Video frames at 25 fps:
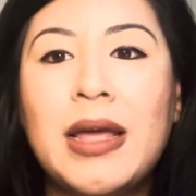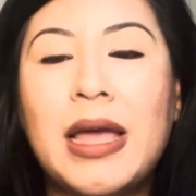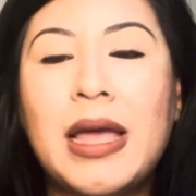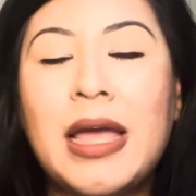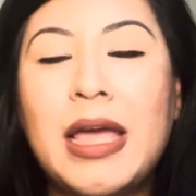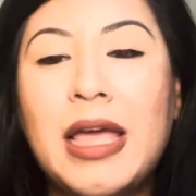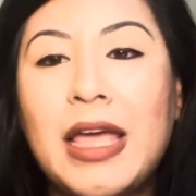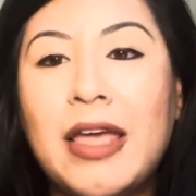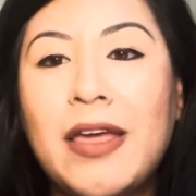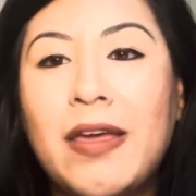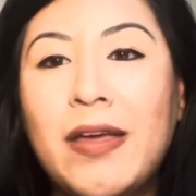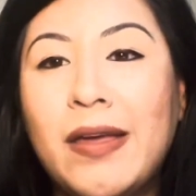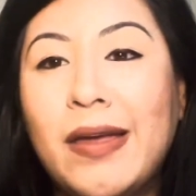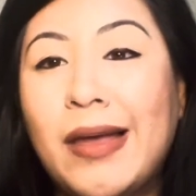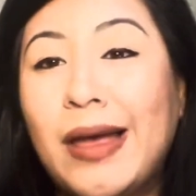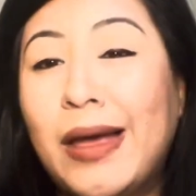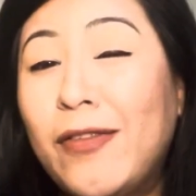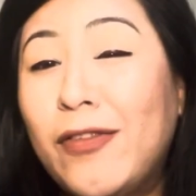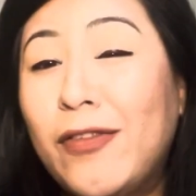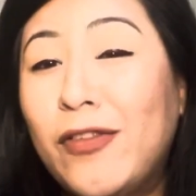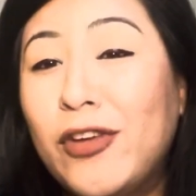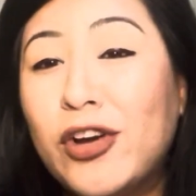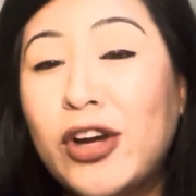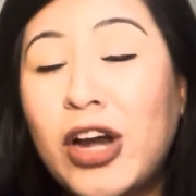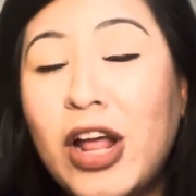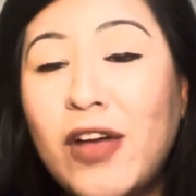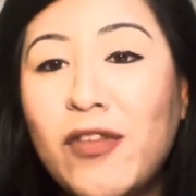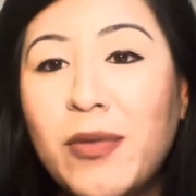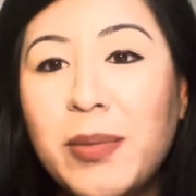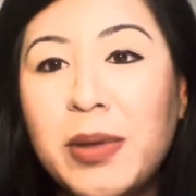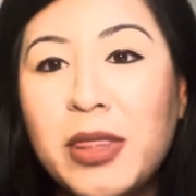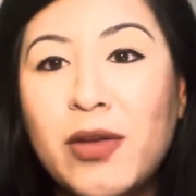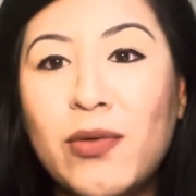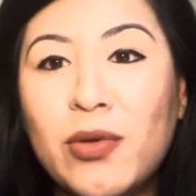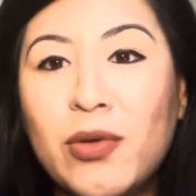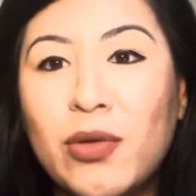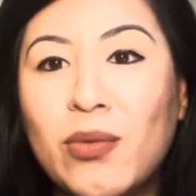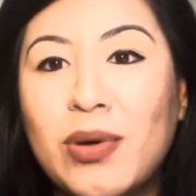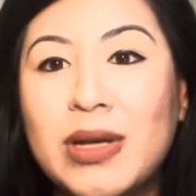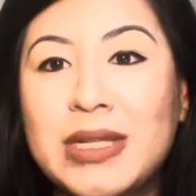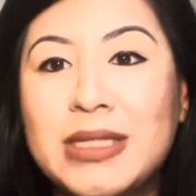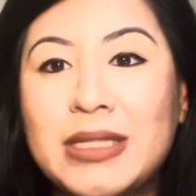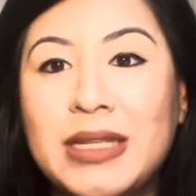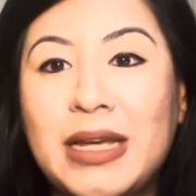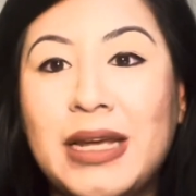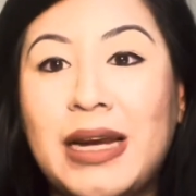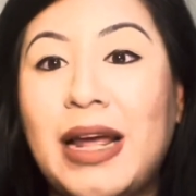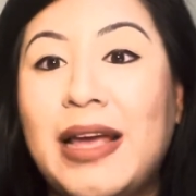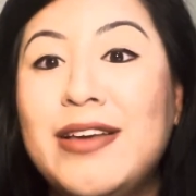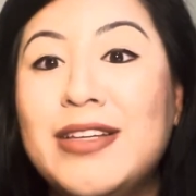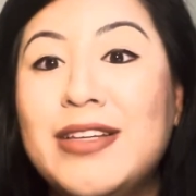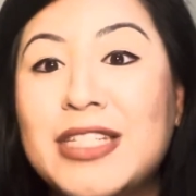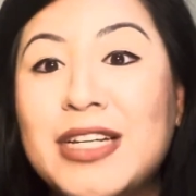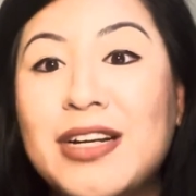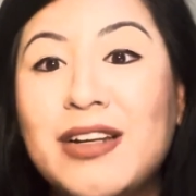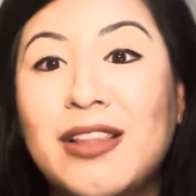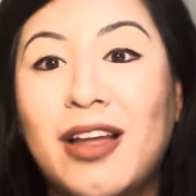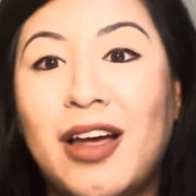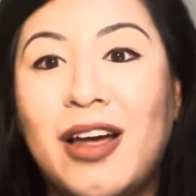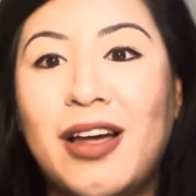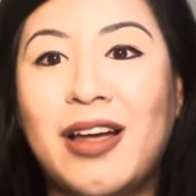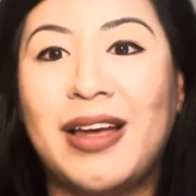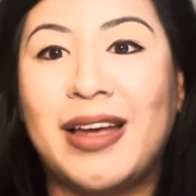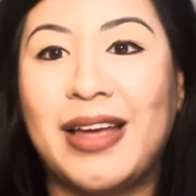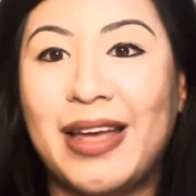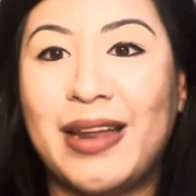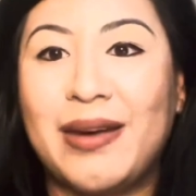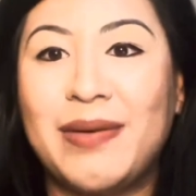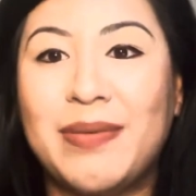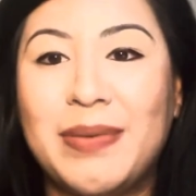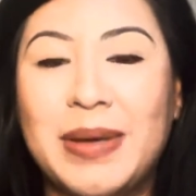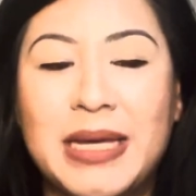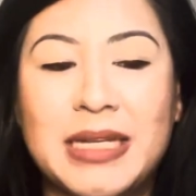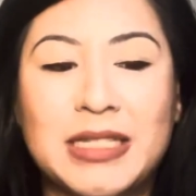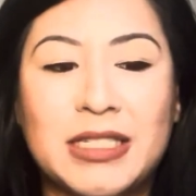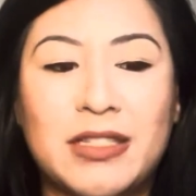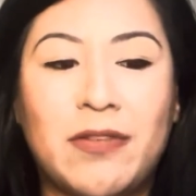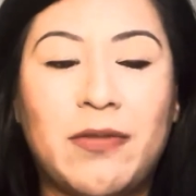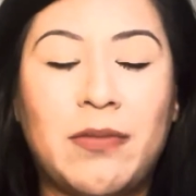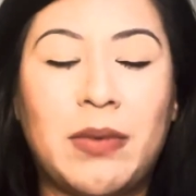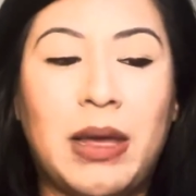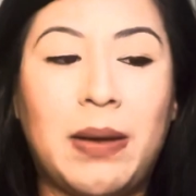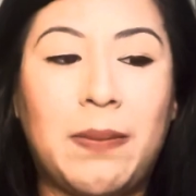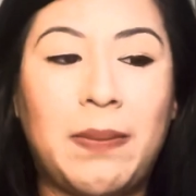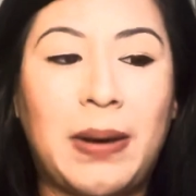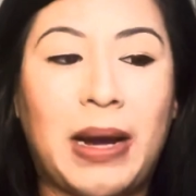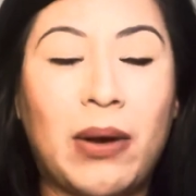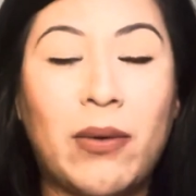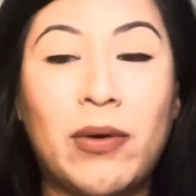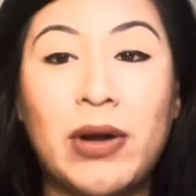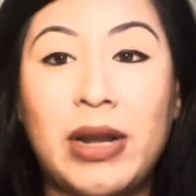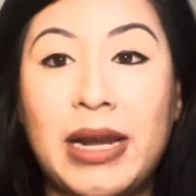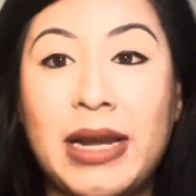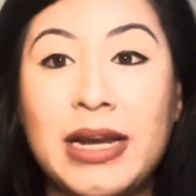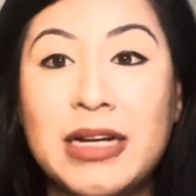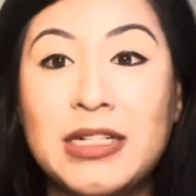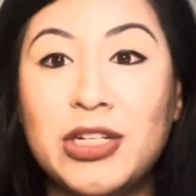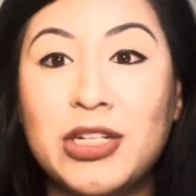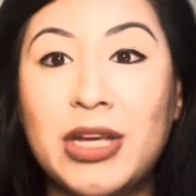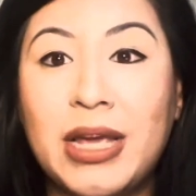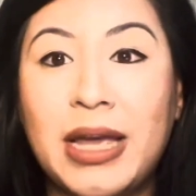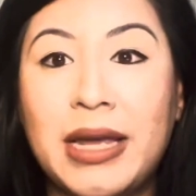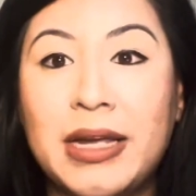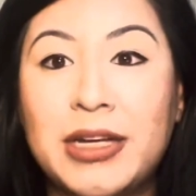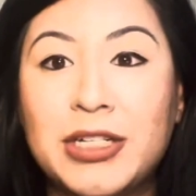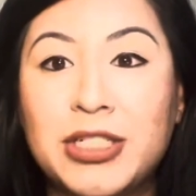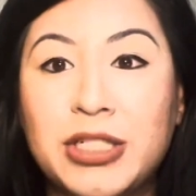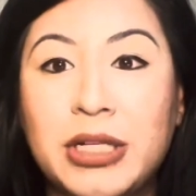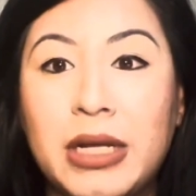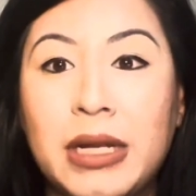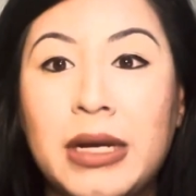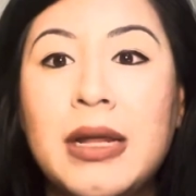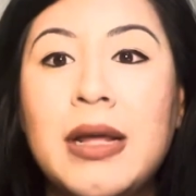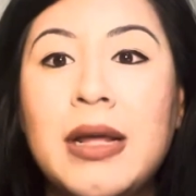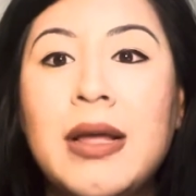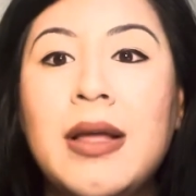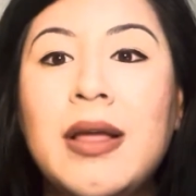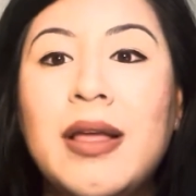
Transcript: If you're not familiar with Quizlet, I use it a lot, again, because of my background in education,